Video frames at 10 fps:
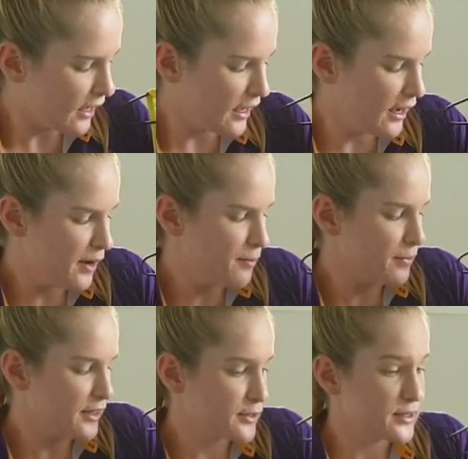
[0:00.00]

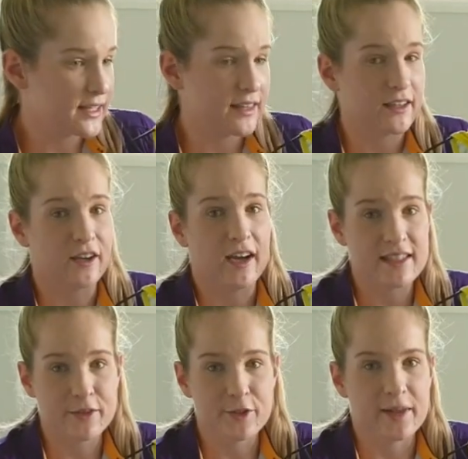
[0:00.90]
Um, this was the year that
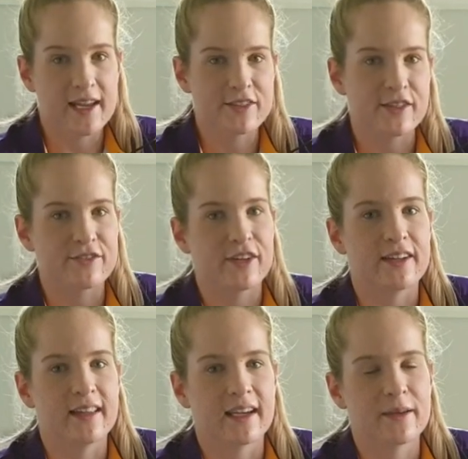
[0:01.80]
Geitzy was playing, so I was
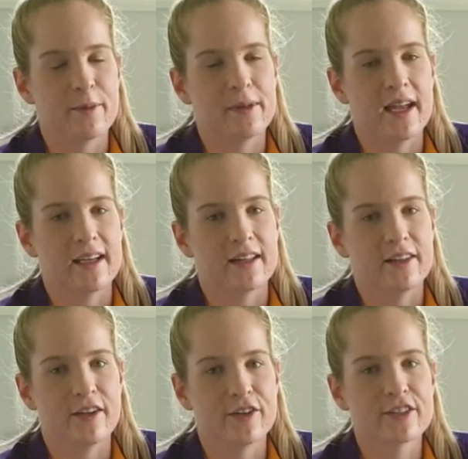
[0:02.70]
very lucky to be playing
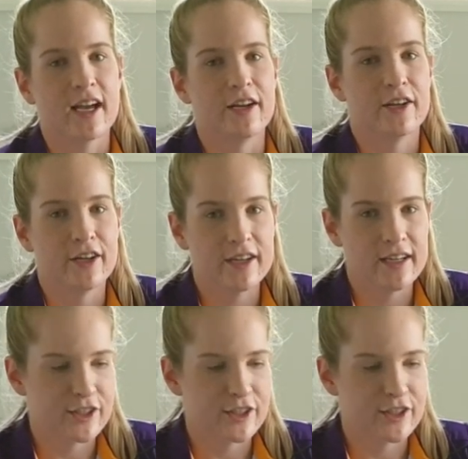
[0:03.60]
alongside her.